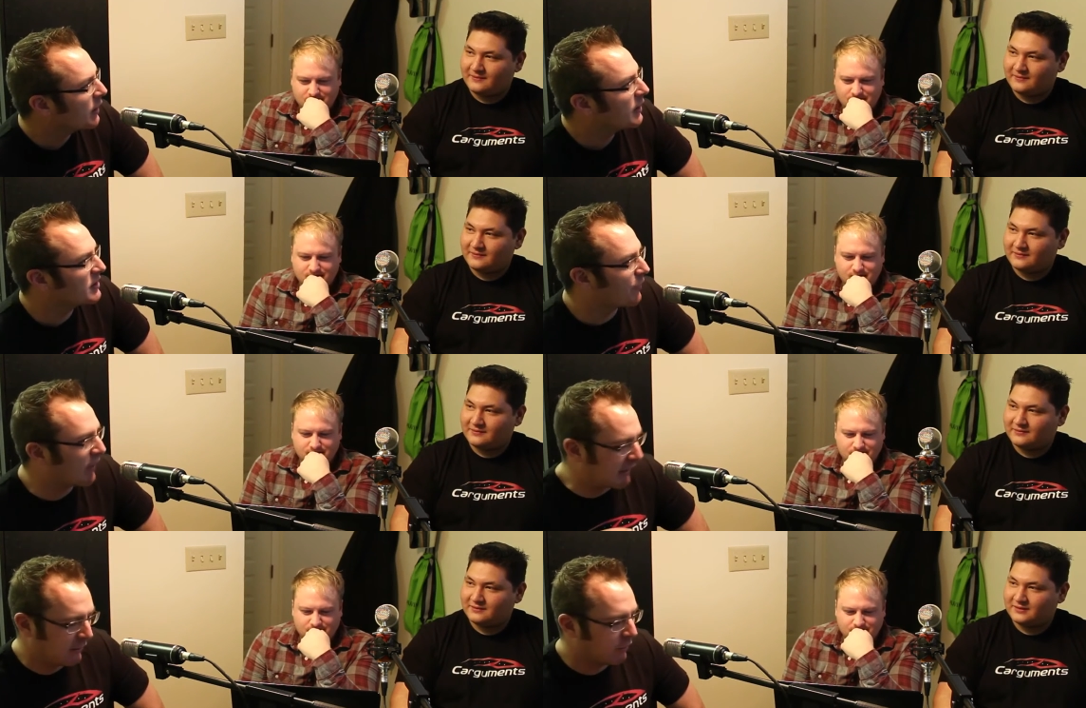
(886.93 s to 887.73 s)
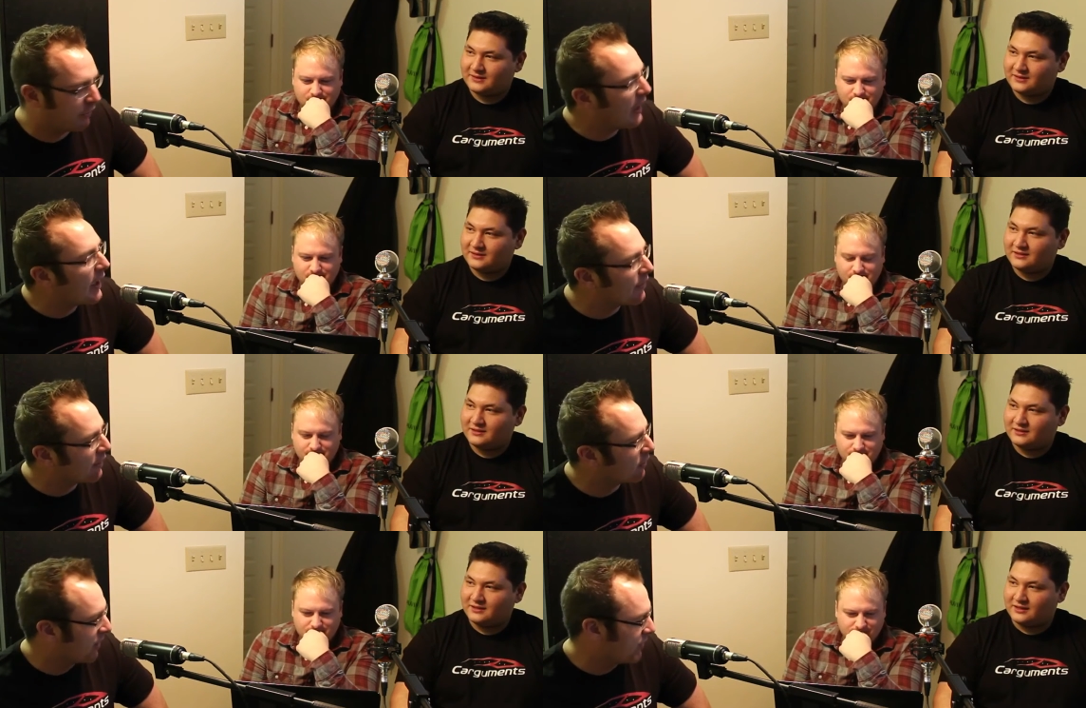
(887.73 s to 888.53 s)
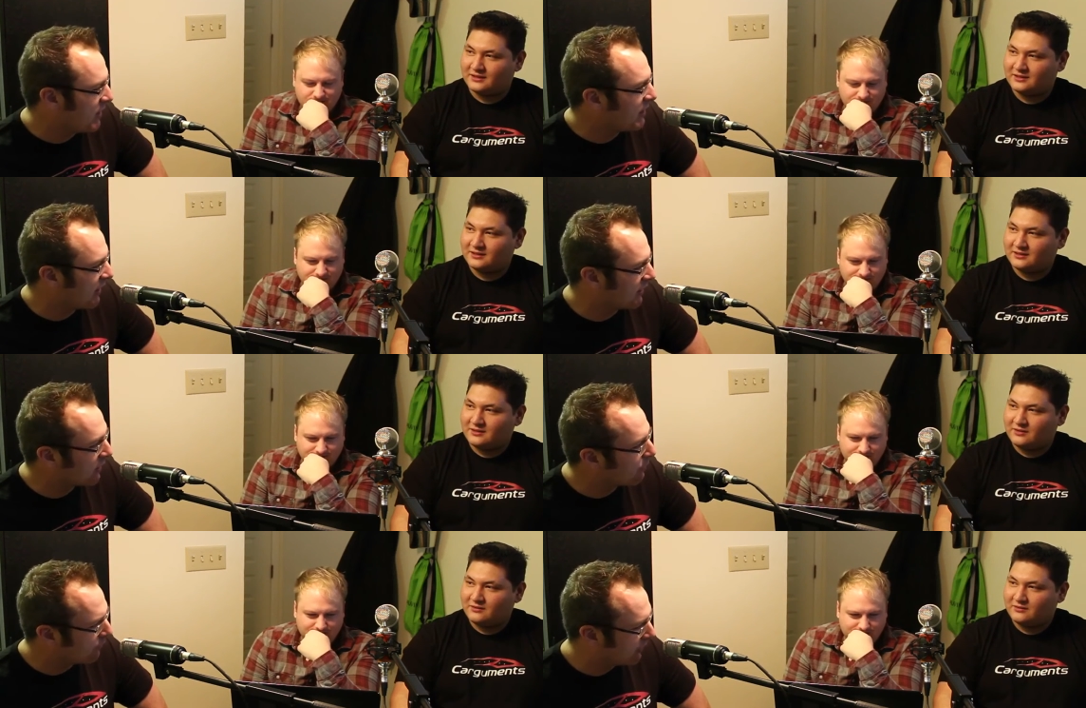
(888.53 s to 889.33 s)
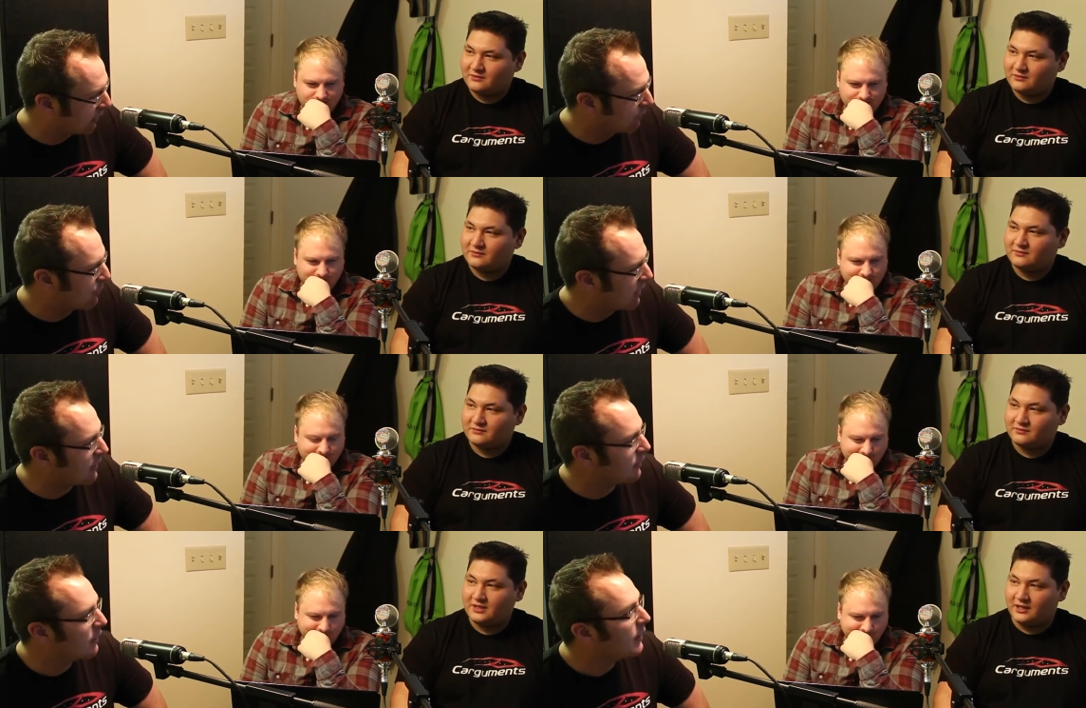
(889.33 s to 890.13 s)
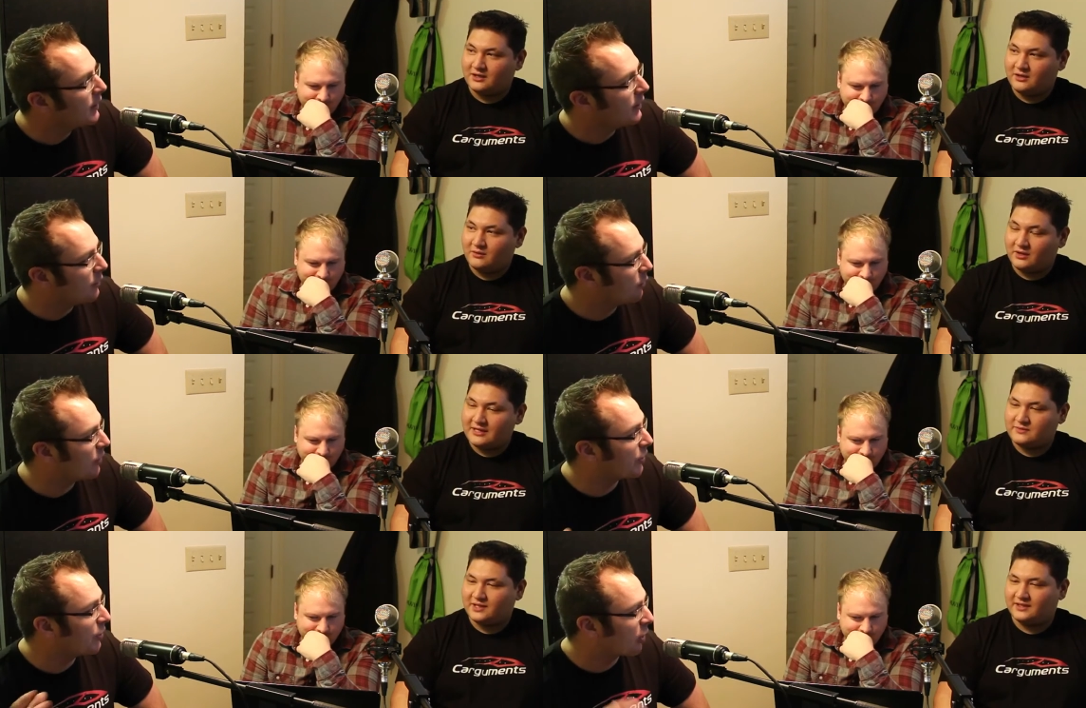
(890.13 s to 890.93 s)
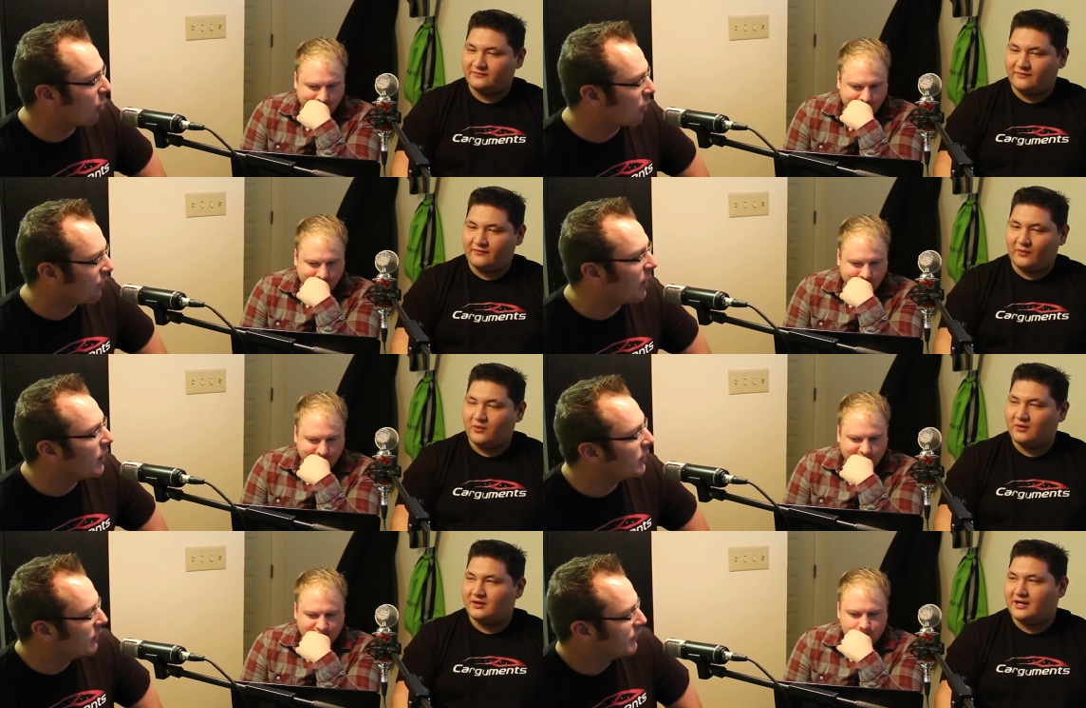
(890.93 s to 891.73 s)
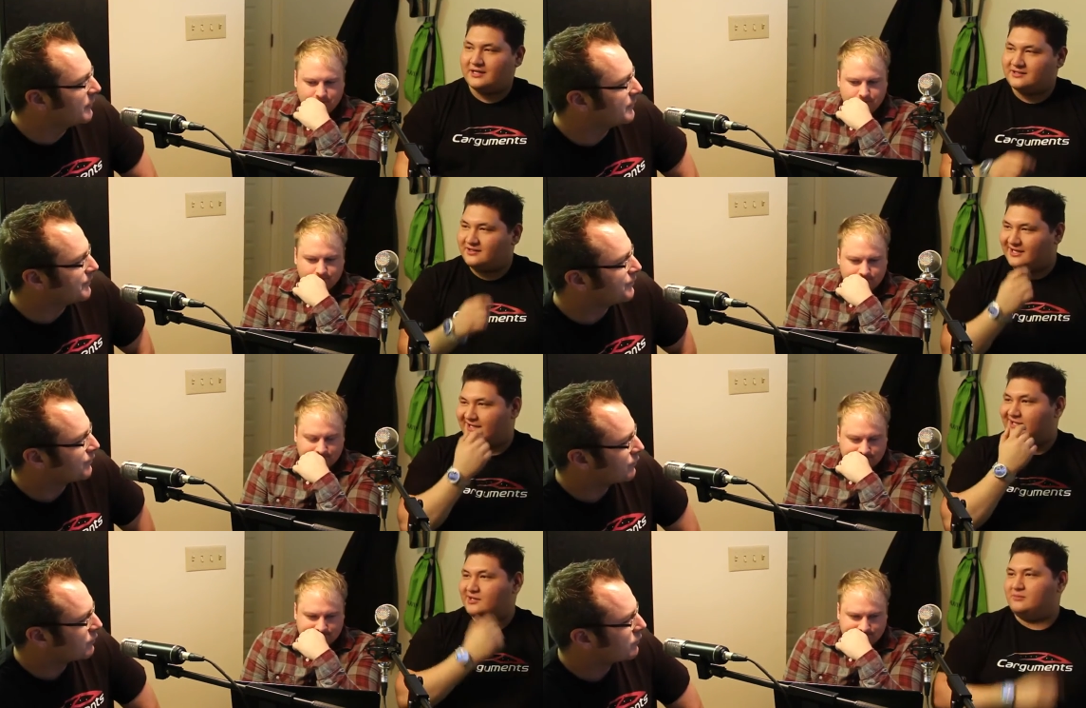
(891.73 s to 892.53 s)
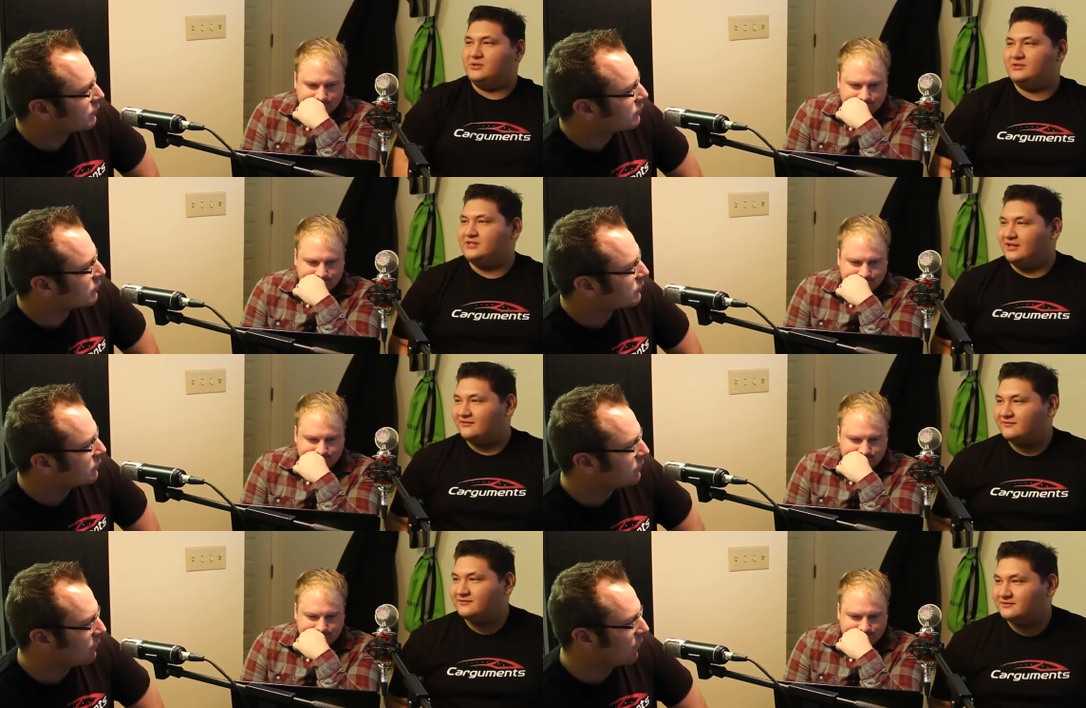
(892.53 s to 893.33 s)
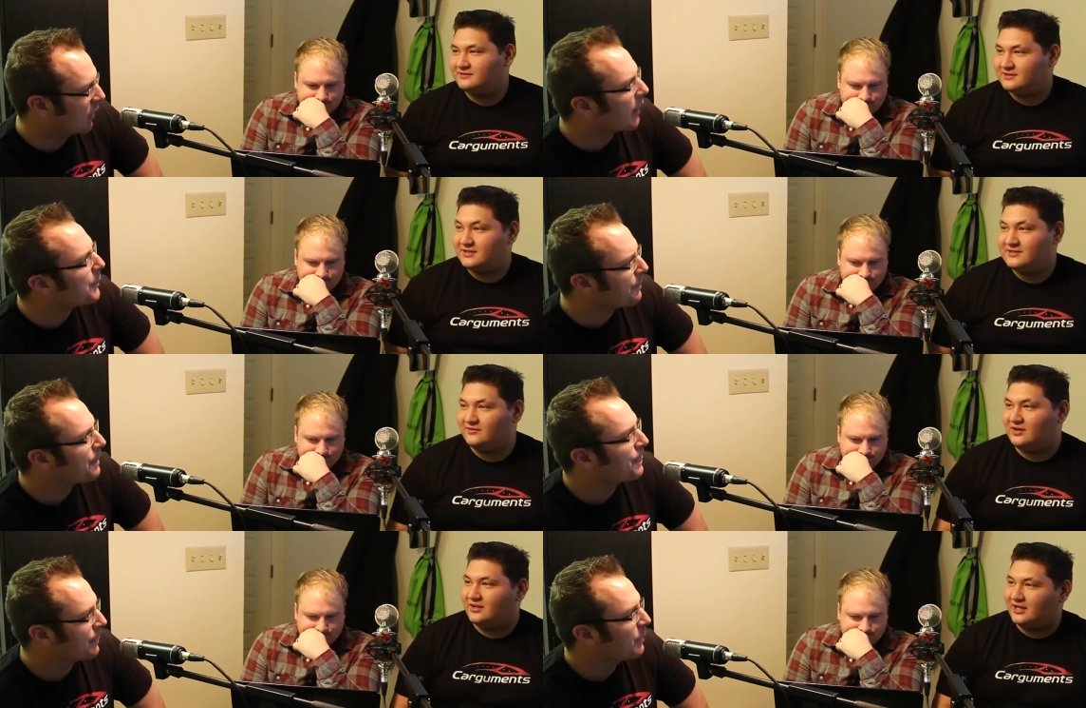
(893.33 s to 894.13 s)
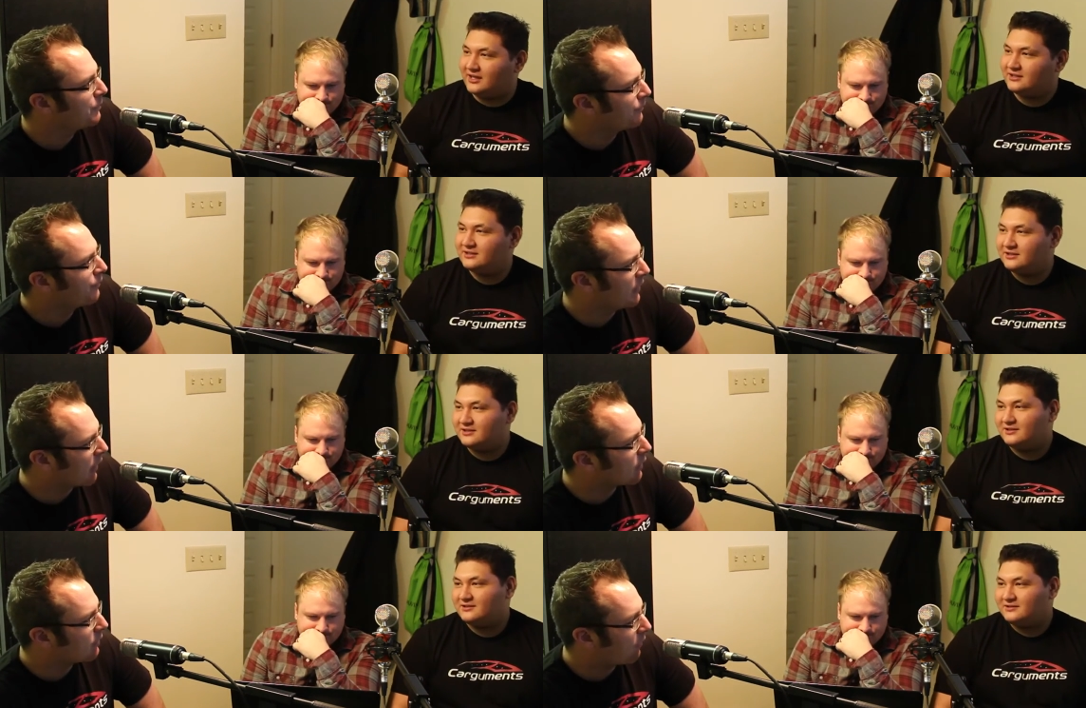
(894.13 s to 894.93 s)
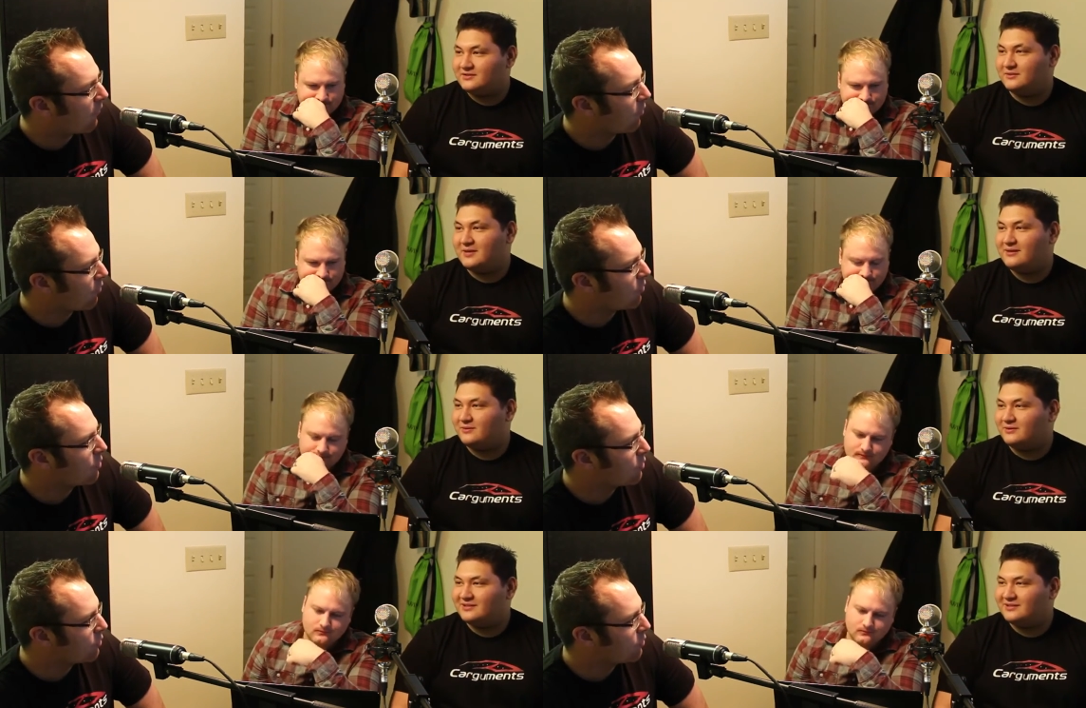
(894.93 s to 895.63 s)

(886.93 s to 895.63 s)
Speaker 1: Because if they kill that, they don't have yeah. anything com- to compete. Yeah. Well, that's why Ford
Speaker 2: has all that EcoBoost stuff. Yeah. Because of all that. Yeah. So maybe we'll